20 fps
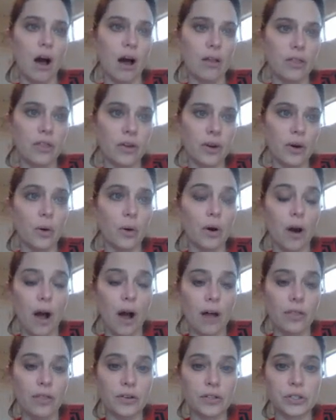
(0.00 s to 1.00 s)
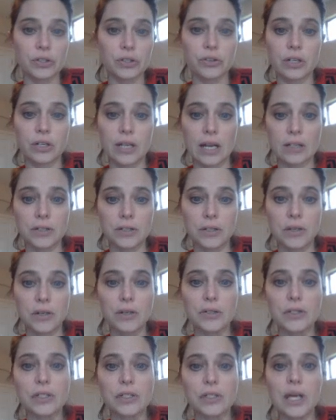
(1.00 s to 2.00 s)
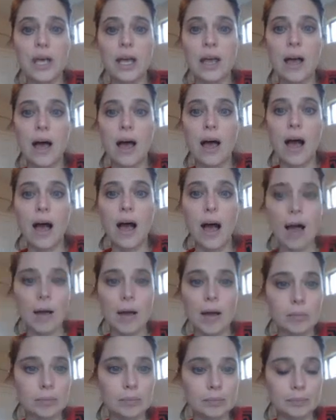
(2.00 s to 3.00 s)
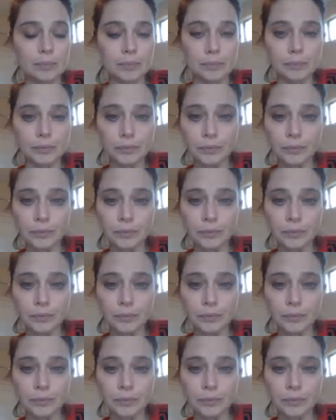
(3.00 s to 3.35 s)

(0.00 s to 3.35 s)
author or author's credentials. Here's